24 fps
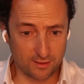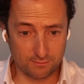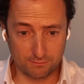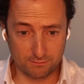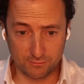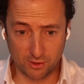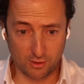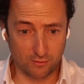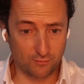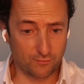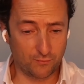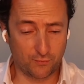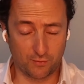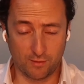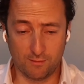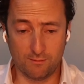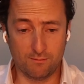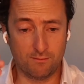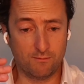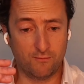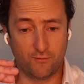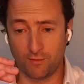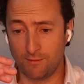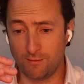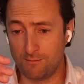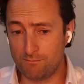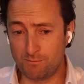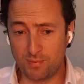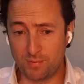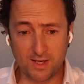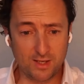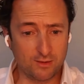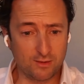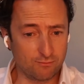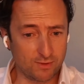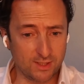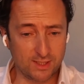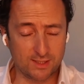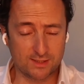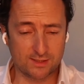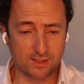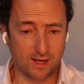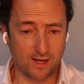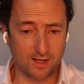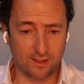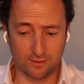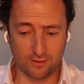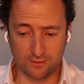Mm-hmm. You know, from from big
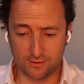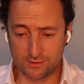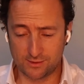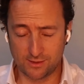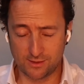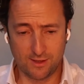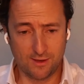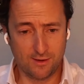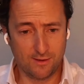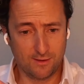retailers